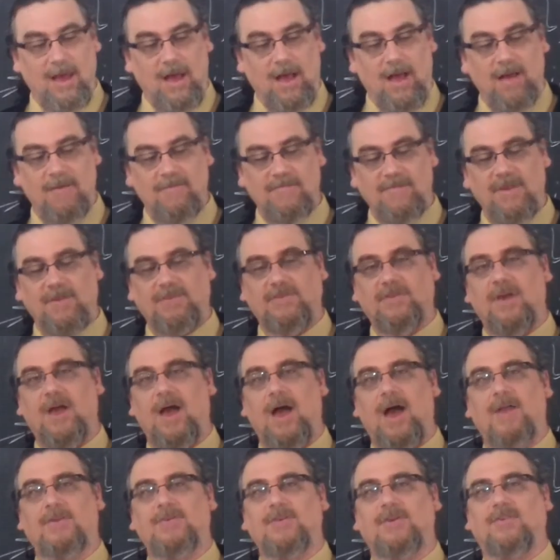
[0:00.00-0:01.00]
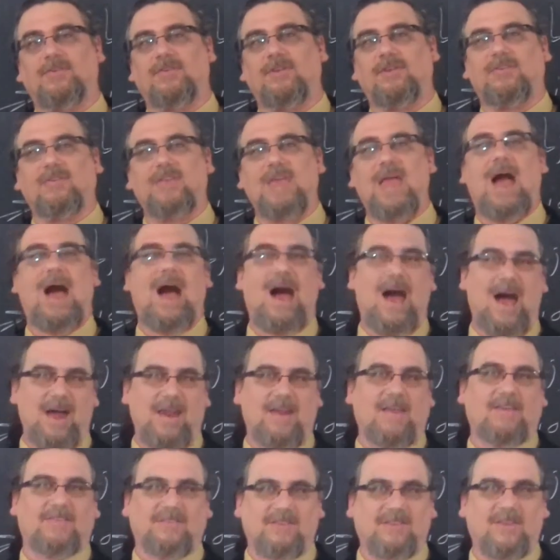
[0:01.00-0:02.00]
of this consciousness, the
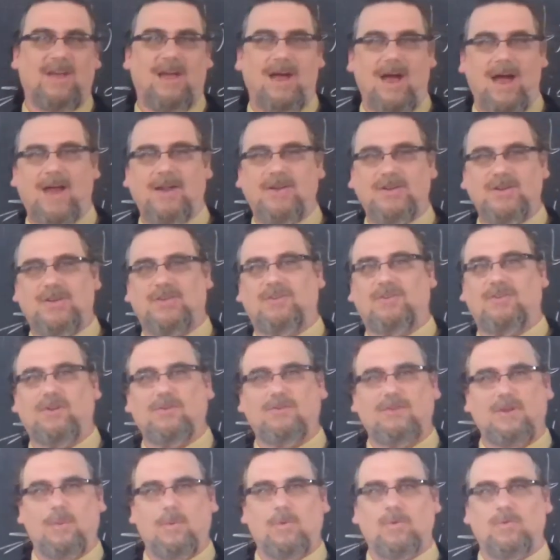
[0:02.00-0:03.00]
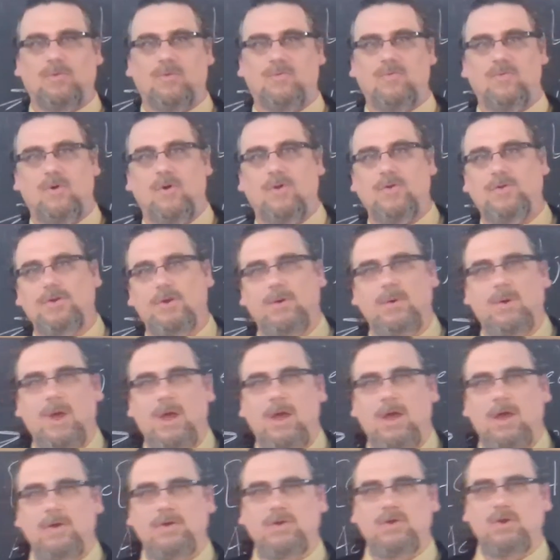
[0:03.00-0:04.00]
honest consciousness that was referred to
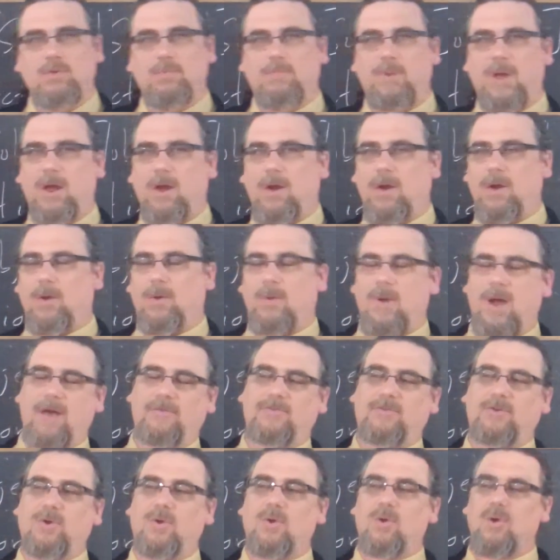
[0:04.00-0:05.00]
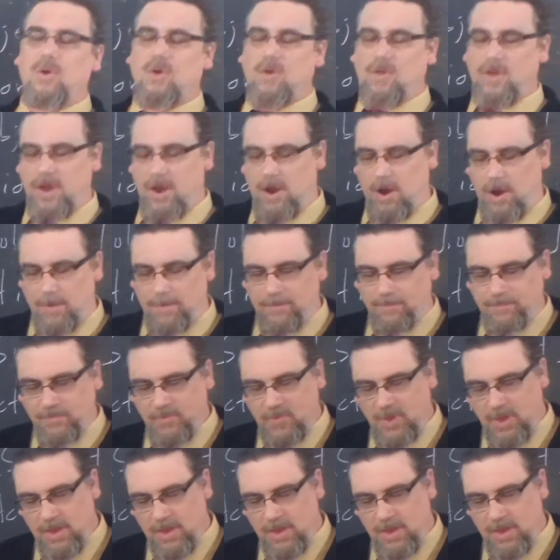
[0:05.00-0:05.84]
two paragraphs earlier,